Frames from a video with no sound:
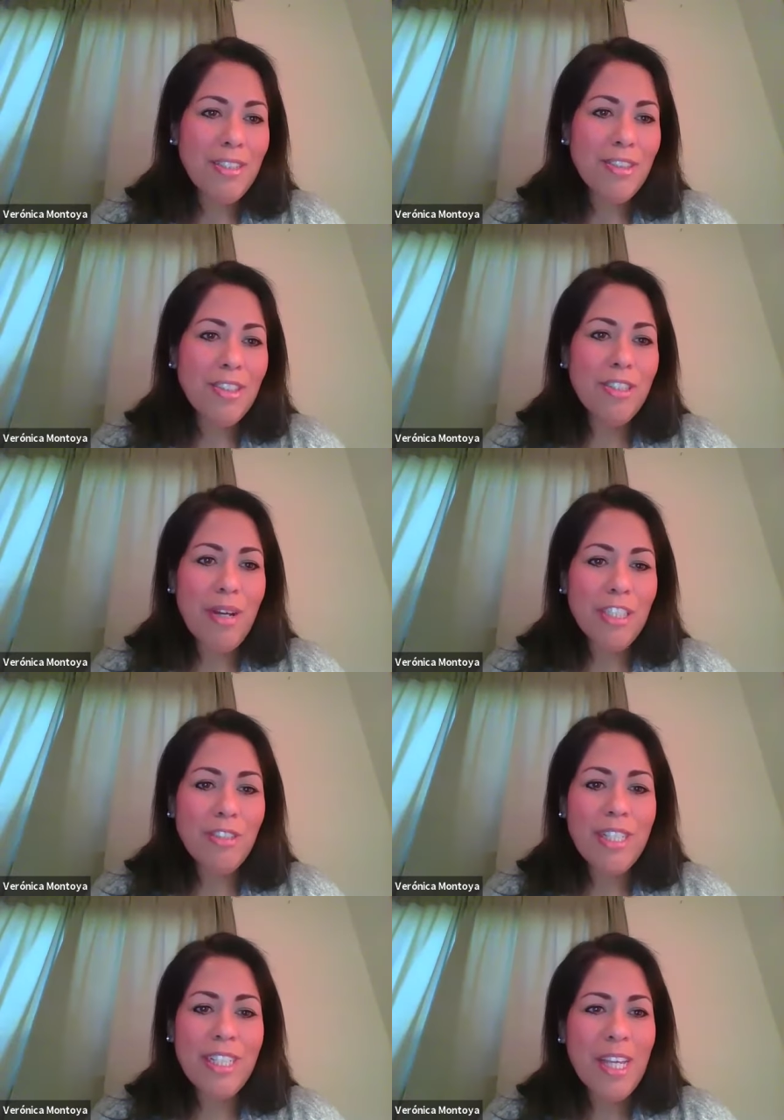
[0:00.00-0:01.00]
years to
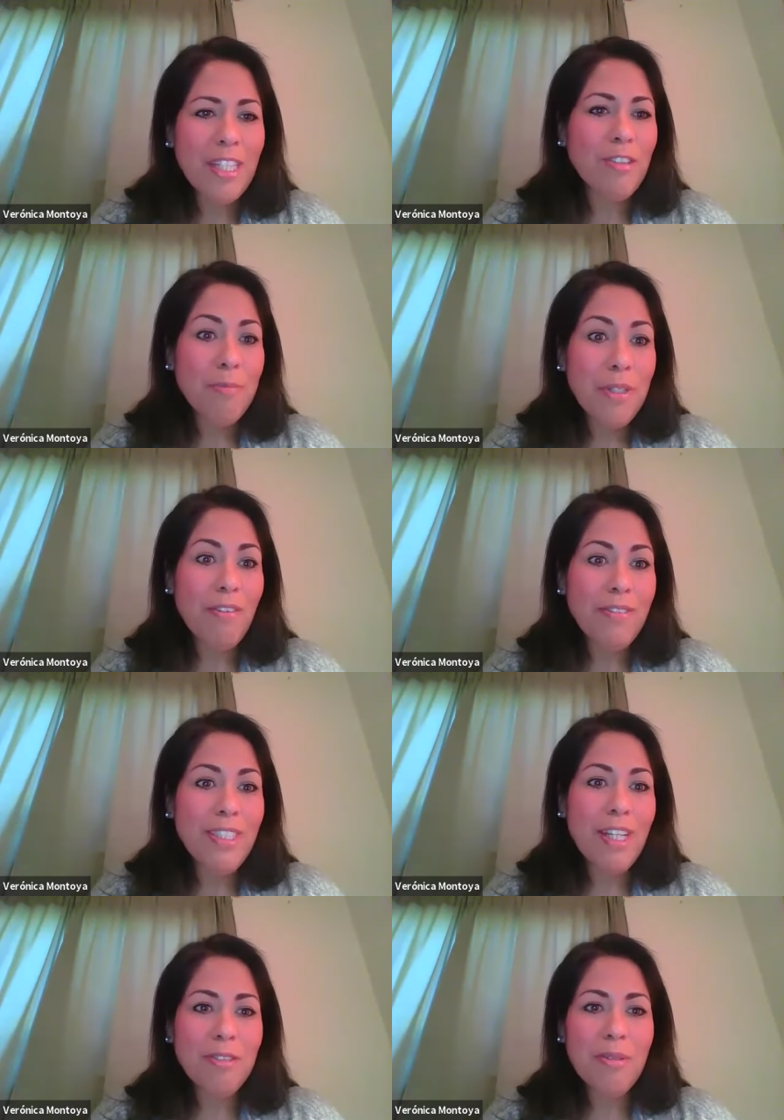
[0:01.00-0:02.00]
graduate and there have been often
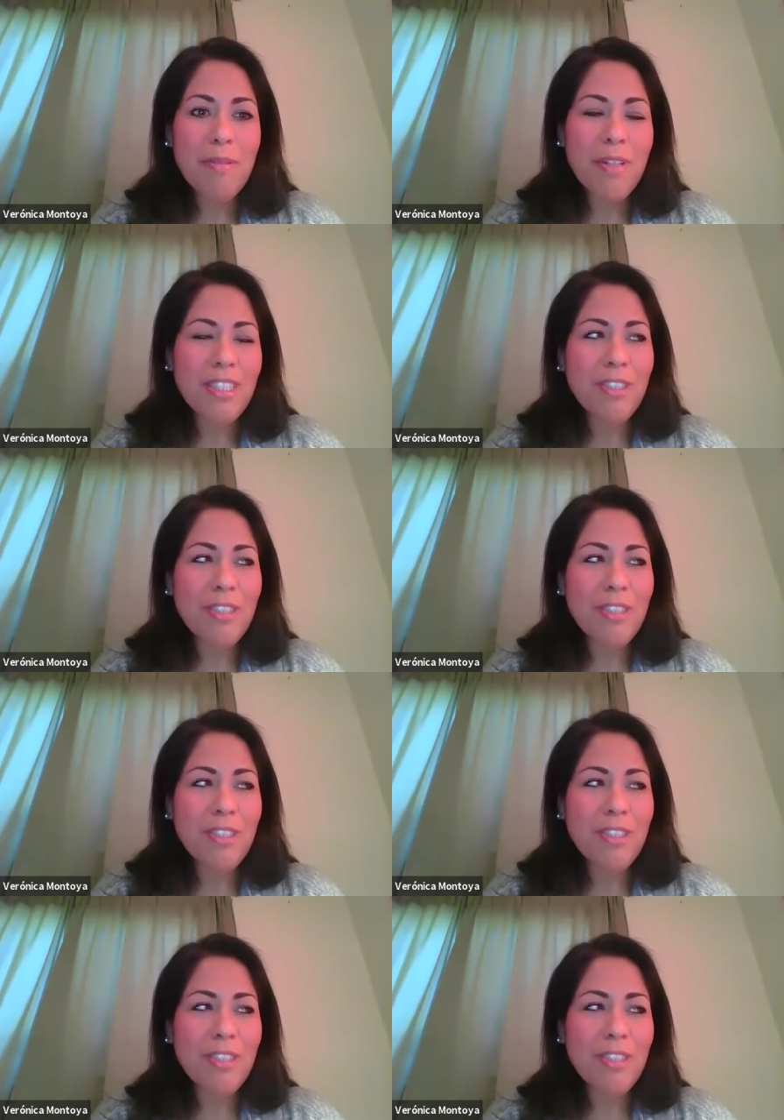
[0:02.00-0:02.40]
times where i'm like